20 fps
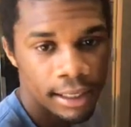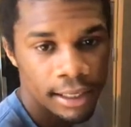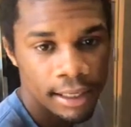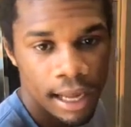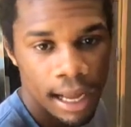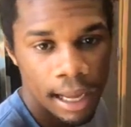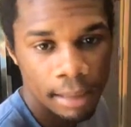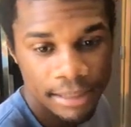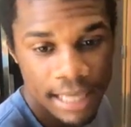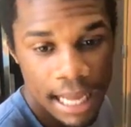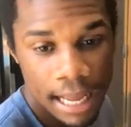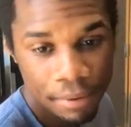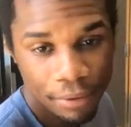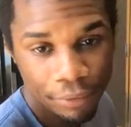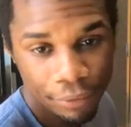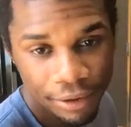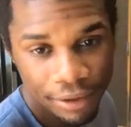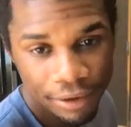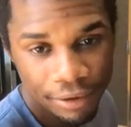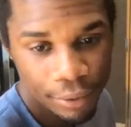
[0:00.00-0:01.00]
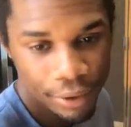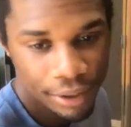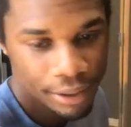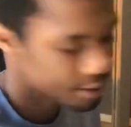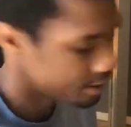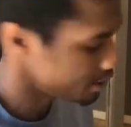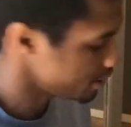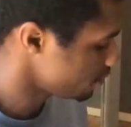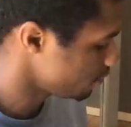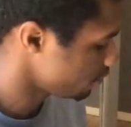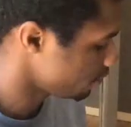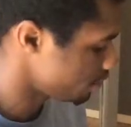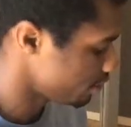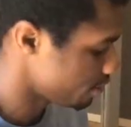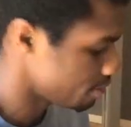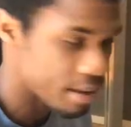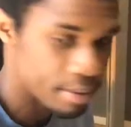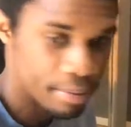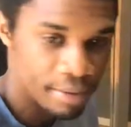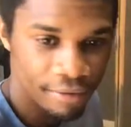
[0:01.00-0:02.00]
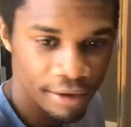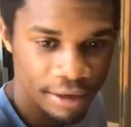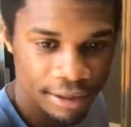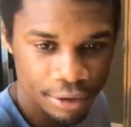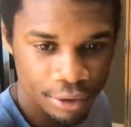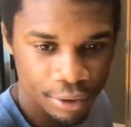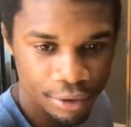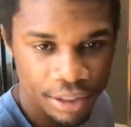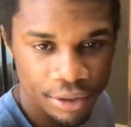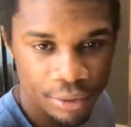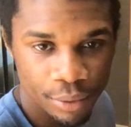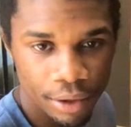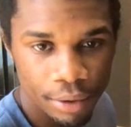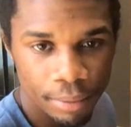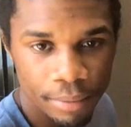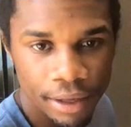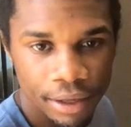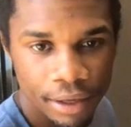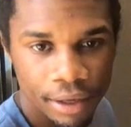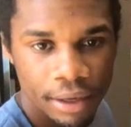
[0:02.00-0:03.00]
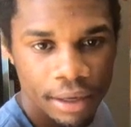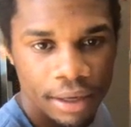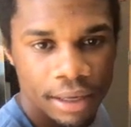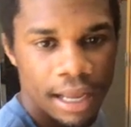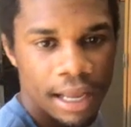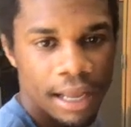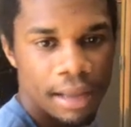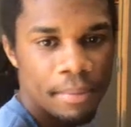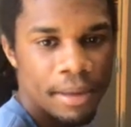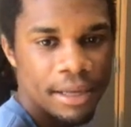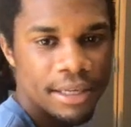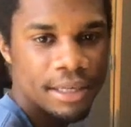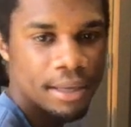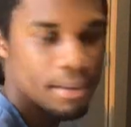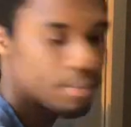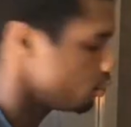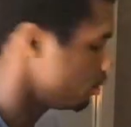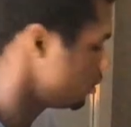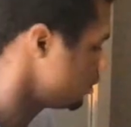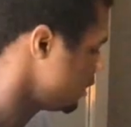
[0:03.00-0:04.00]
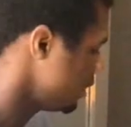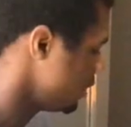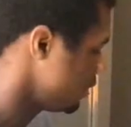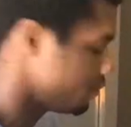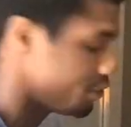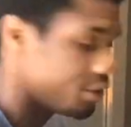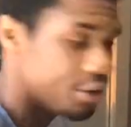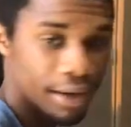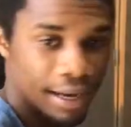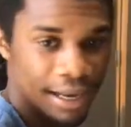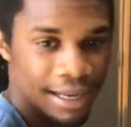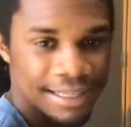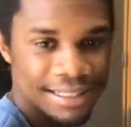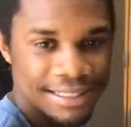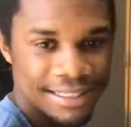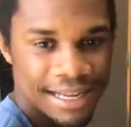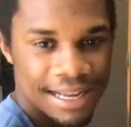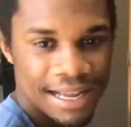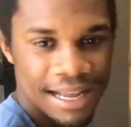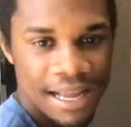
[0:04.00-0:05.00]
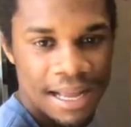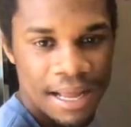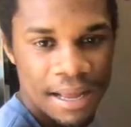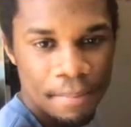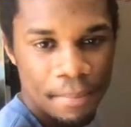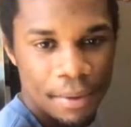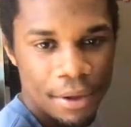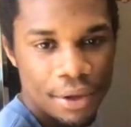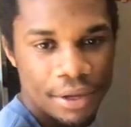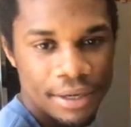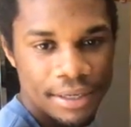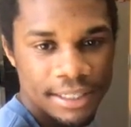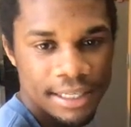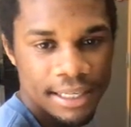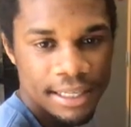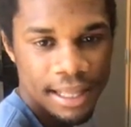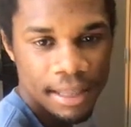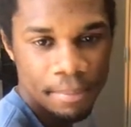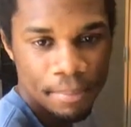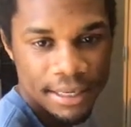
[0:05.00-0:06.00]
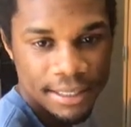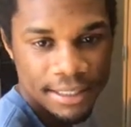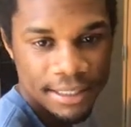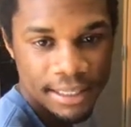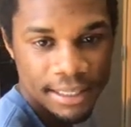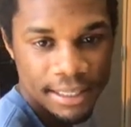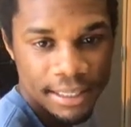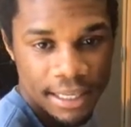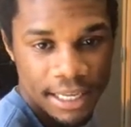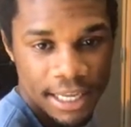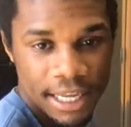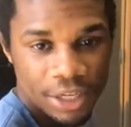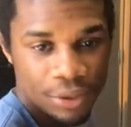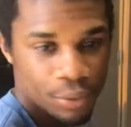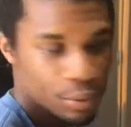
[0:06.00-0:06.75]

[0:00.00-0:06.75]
I'm tapping really quickly here, or maybe if I do this one, it makes it more sense for you guys. But you can see that basically each one